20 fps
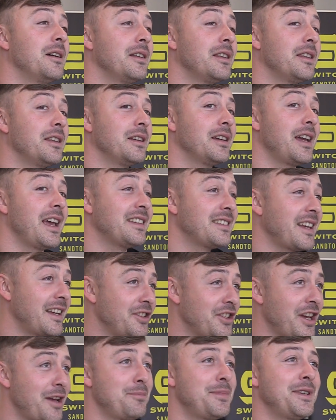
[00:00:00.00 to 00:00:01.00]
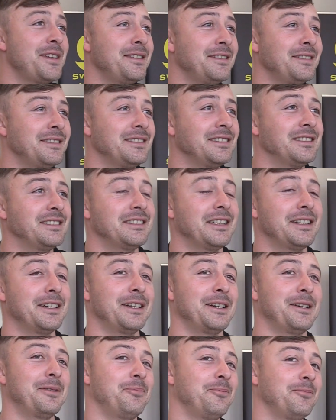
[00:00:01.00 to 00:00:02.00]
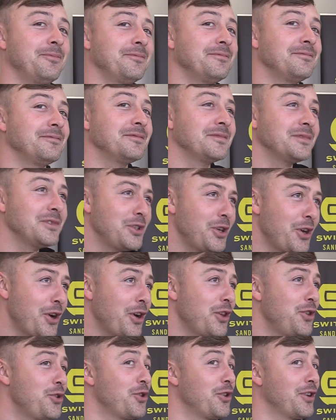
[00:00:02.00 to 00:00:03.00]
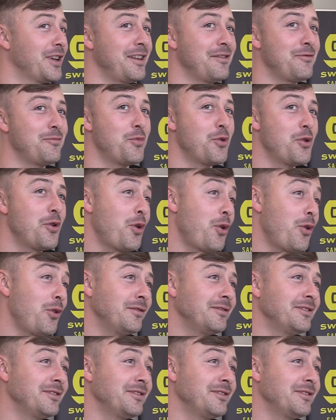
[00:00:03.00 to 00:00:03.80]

the SA champion. Yeah, you got Gif Bolo.